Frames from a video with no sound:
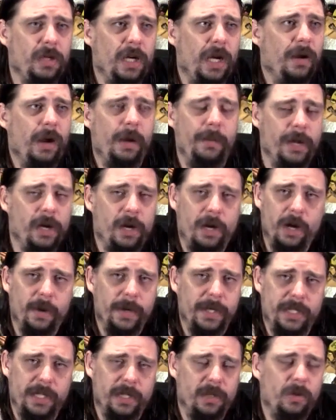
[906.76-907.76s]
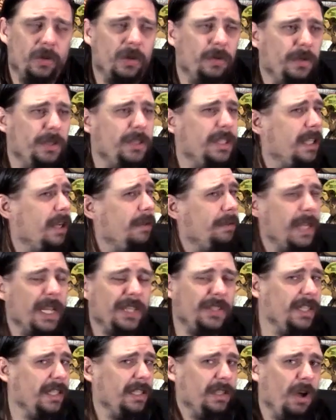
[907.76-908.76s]
I, I mean, I know he did all the music. I'm
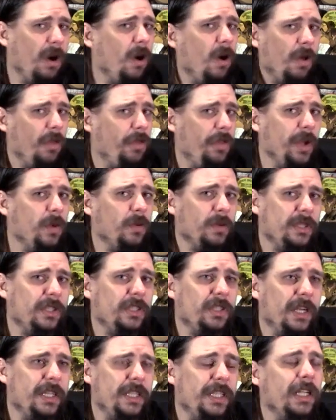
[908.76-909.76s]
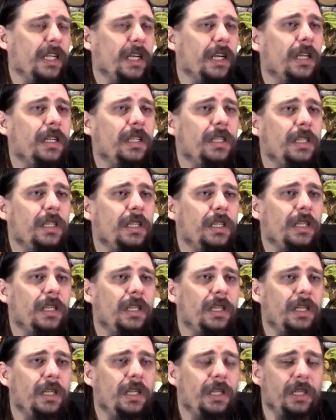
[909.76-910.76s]
guessing the whole thing was his idea.
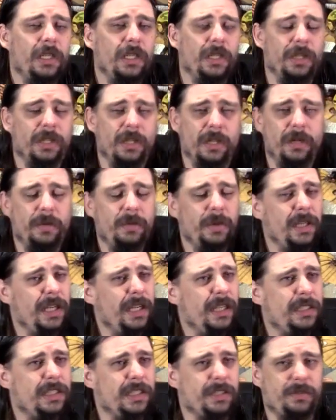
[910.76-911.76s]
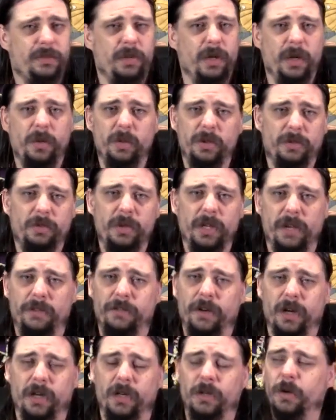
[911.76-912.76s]
You know, it just it was really
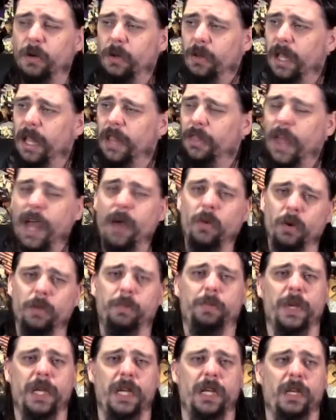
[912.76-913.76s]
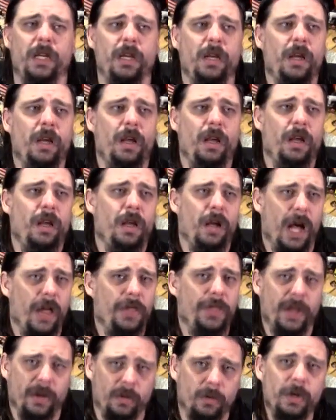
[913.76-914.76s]
fucking cool. That would be, I
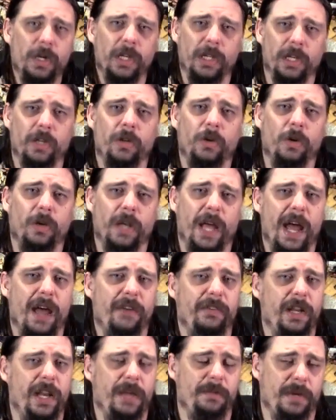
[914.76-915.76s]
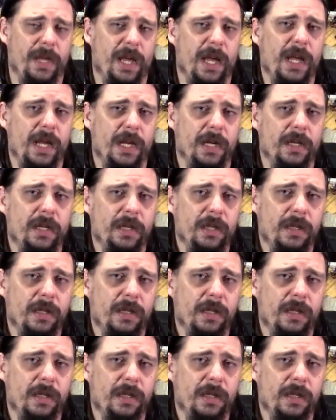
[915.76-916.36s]
think, really cool to have in MK.